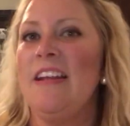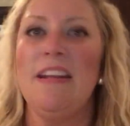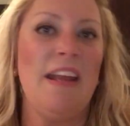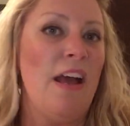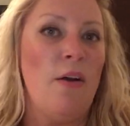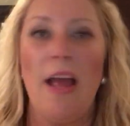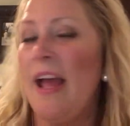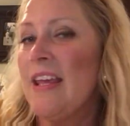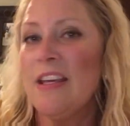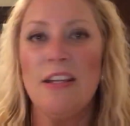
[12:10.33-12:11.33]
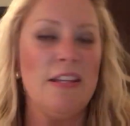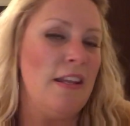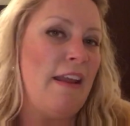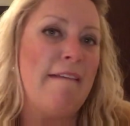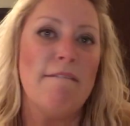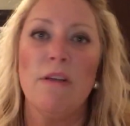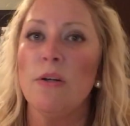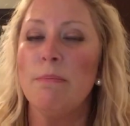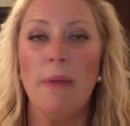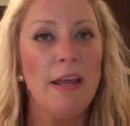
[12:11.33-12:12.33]
Now I could
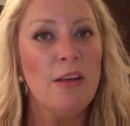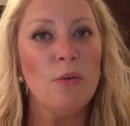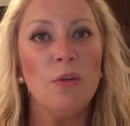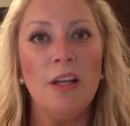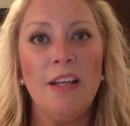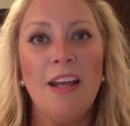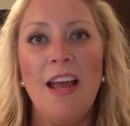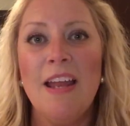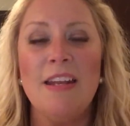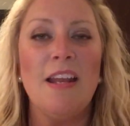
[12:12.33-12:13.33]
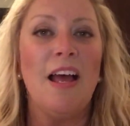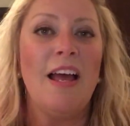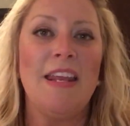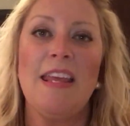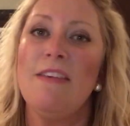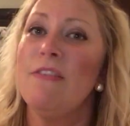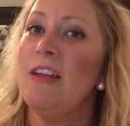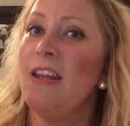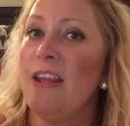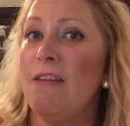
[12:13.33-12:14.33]
never make one, not
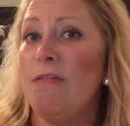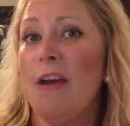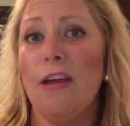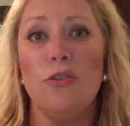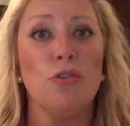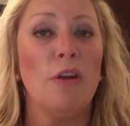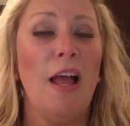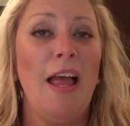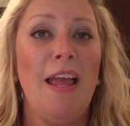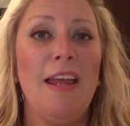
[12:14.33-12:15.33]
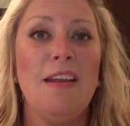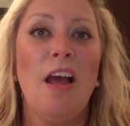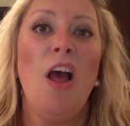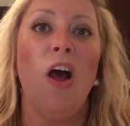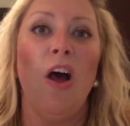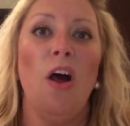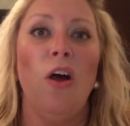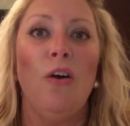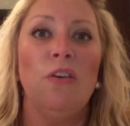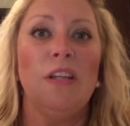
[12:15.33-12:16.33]
even if I tried.
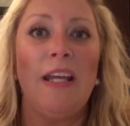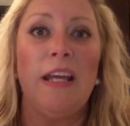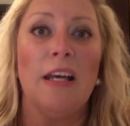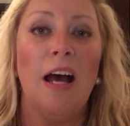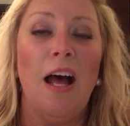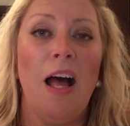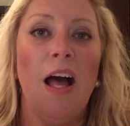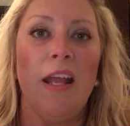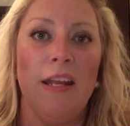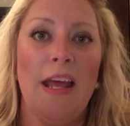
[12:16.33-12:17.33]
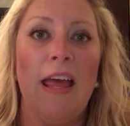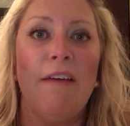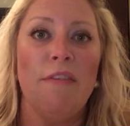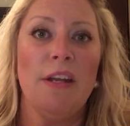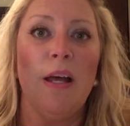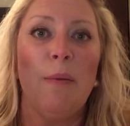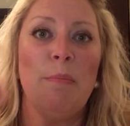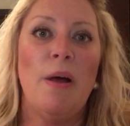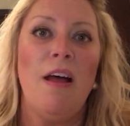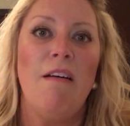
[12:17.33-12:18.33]
Only God in heaven
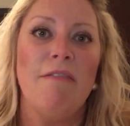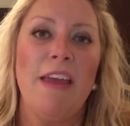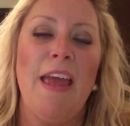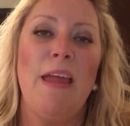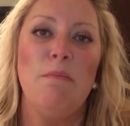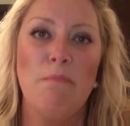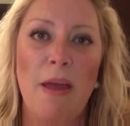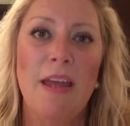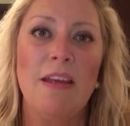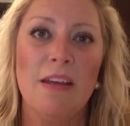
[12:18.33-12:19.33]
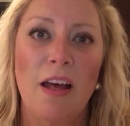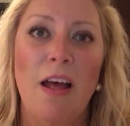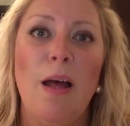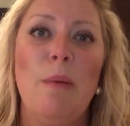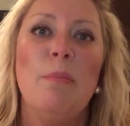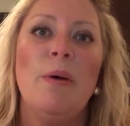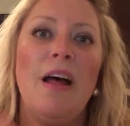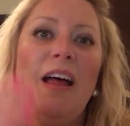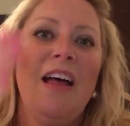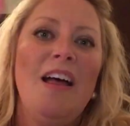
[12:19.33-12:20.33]
above can make a
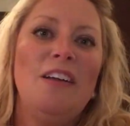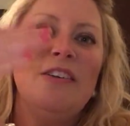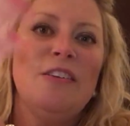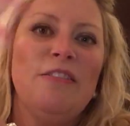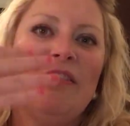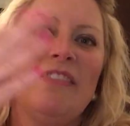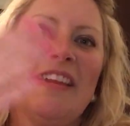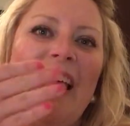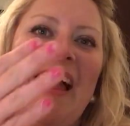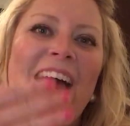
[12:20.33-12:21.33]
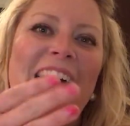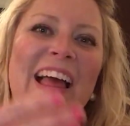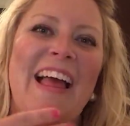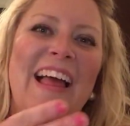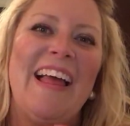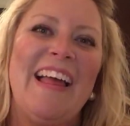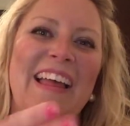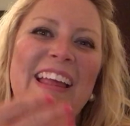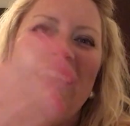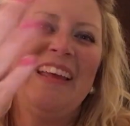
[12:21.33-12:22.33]

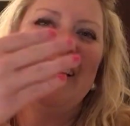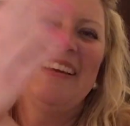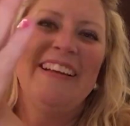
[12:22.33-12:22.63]
butterfly.